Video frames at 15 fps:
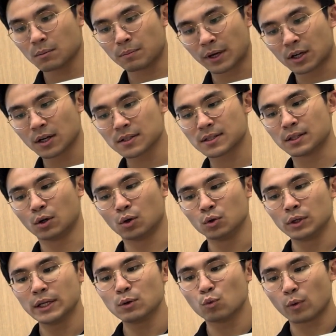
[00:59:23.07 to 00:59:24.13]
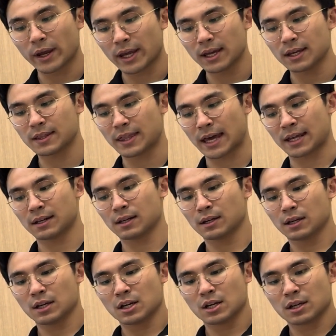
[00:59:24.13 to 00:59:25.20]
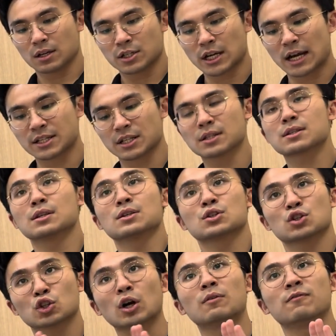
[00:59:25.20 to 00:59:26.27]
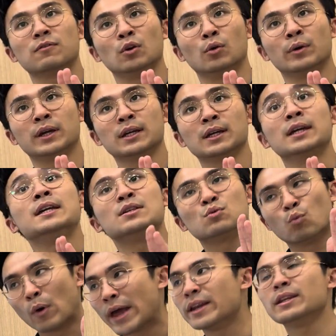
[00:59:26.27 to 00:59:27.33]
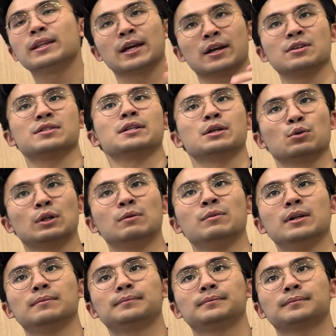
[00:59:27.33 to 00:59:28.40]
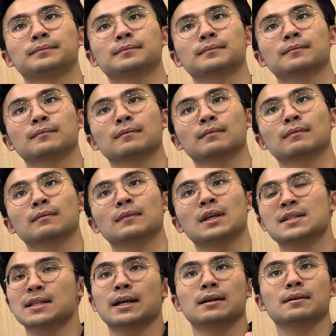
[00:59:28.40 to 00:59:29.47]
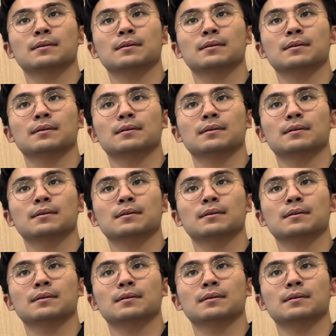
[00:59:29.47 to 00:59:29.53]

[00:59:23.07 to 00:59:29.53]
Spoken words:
Because the only way that charges stop flowing is when there is equilibrium. It's like,